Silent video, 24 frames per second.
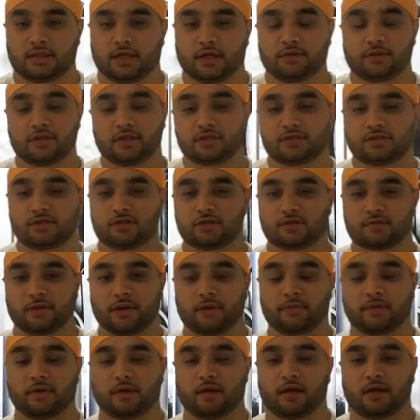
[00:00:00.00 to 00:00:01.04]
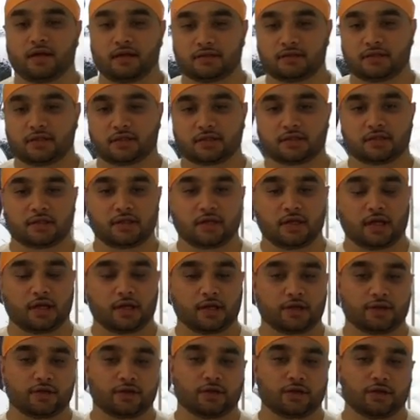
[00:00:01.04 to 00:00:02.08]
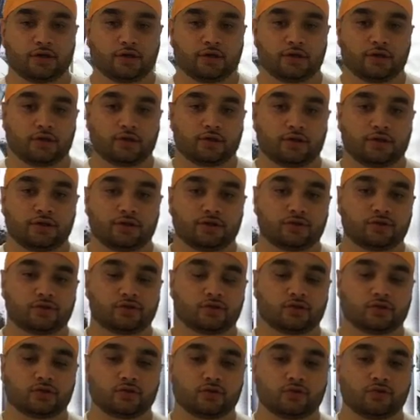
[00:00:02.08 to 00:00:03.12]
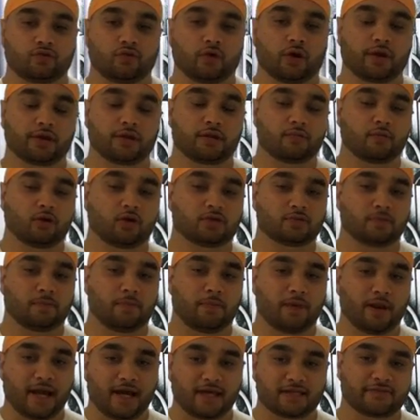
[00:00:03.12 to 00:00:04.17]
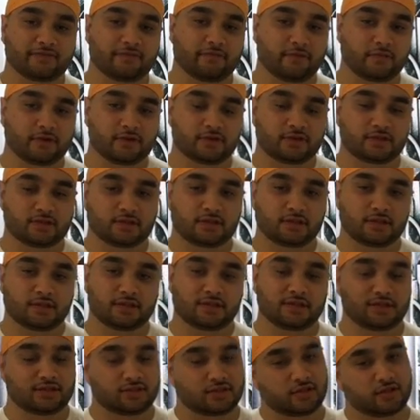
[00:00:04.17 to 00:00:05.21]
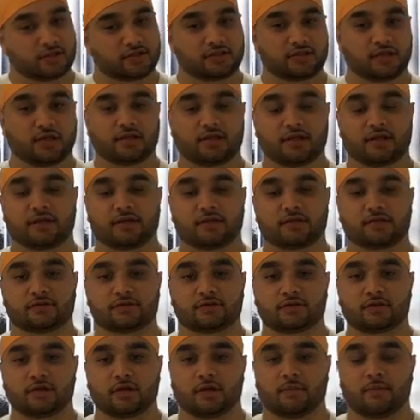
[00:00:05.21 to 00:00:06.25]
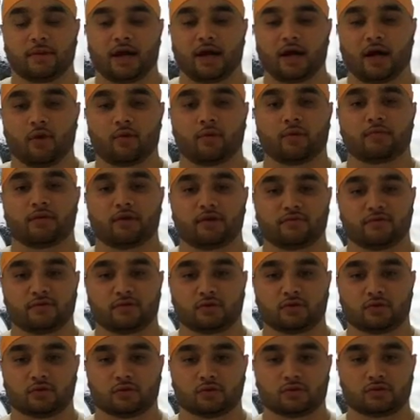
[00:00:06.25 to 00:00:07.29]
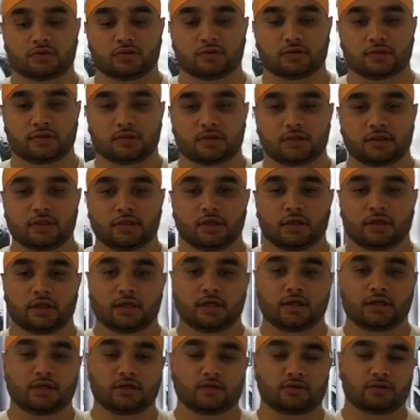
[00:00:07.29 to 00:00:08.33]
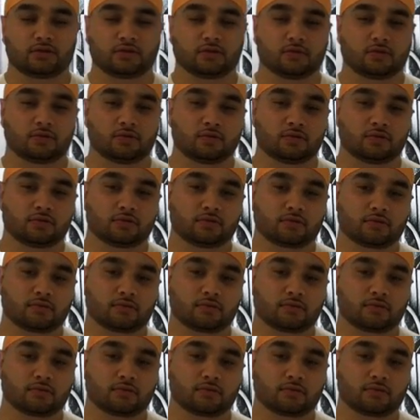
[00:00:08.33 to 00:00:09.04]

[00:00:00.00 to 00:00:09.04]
Now in this newspaper, Lala Jagat Narayan used to write the most blasphemous, disgusting things about our beloved Gurus. He used to